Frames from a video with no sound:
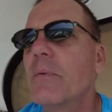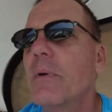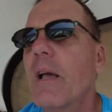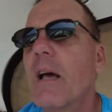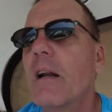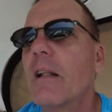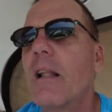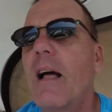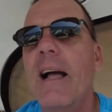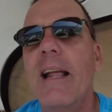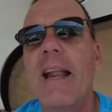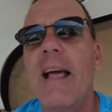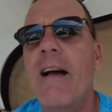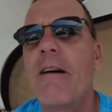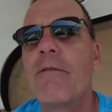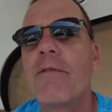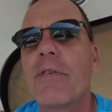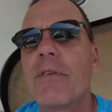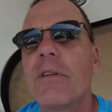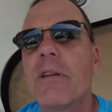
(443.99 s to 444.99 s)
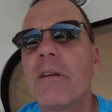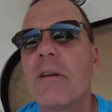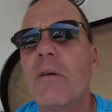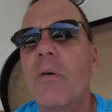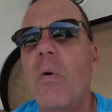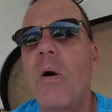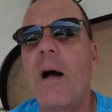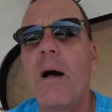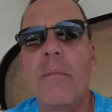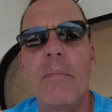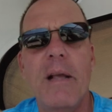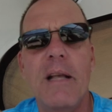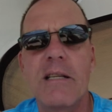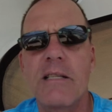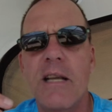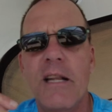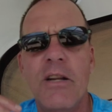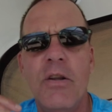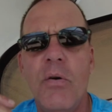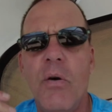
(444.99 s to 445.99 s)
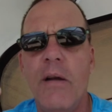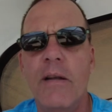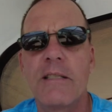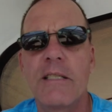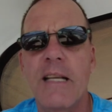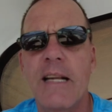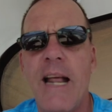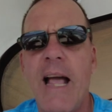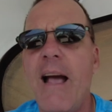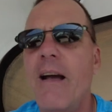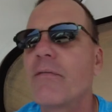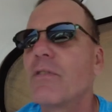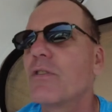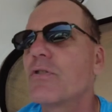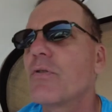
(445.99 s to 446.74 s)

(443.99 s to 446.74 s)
We got to lie down for a little while because I knew I was going to have